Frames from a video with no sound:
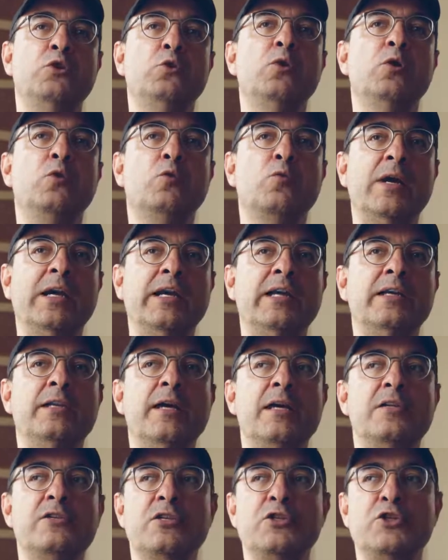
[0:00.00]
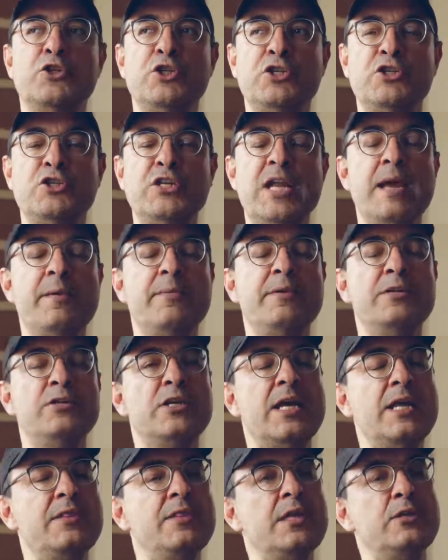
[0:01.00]
you will recognize that she is
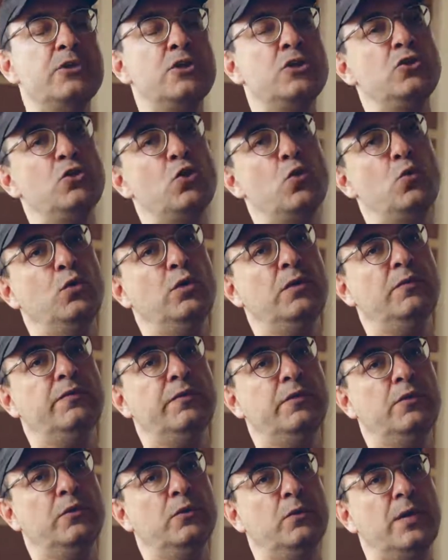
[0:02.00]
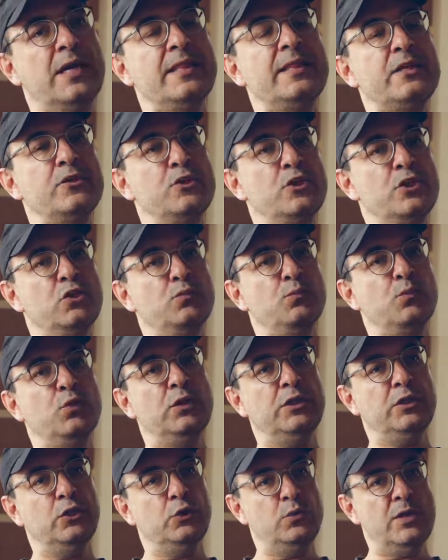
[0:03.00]
damaged and that she's no good for you and that she is
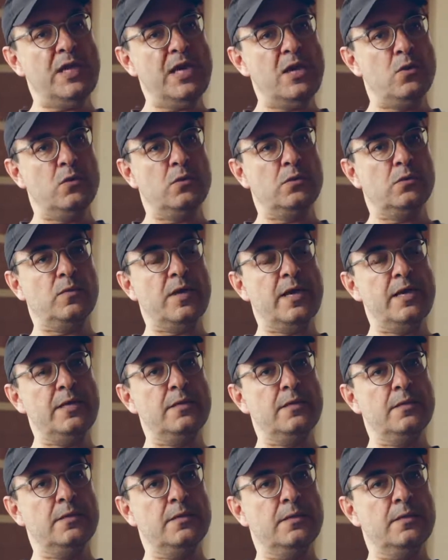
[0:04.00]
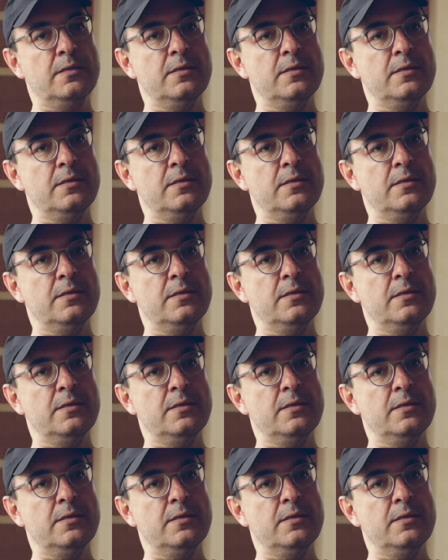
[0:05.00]
pulling you down, right?